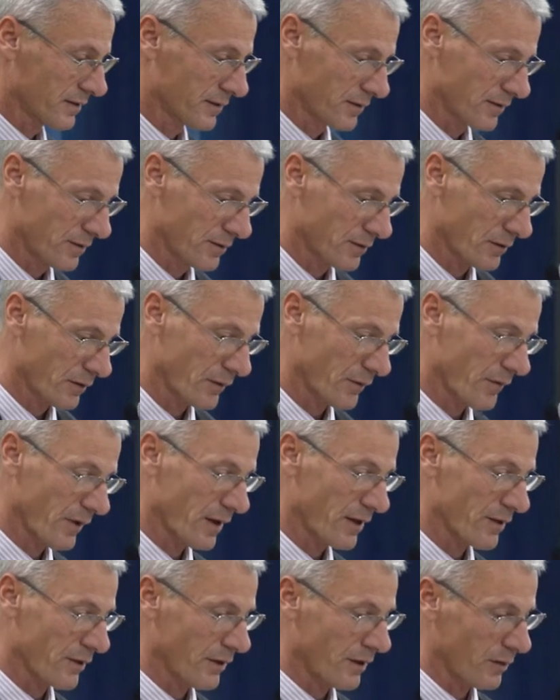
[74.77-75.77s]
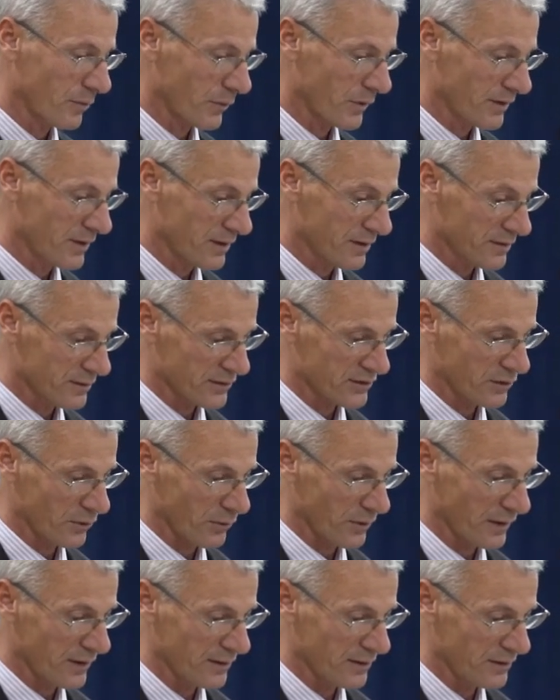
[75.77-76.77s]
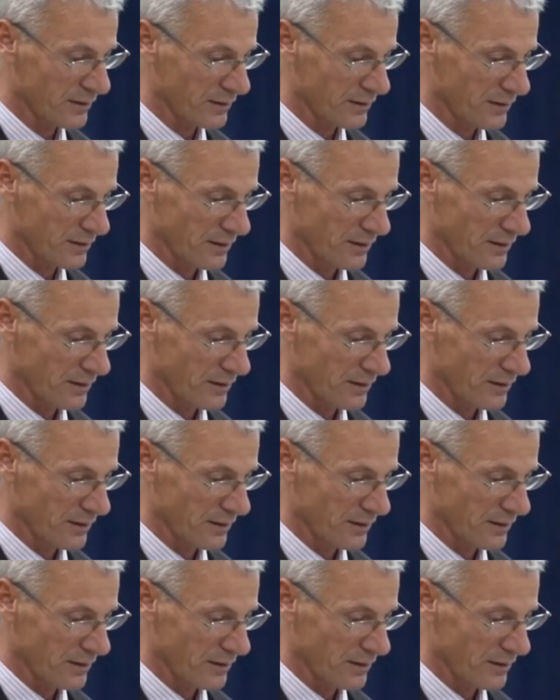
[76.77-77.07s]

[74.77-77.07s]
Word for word: and interfaith harmony, so I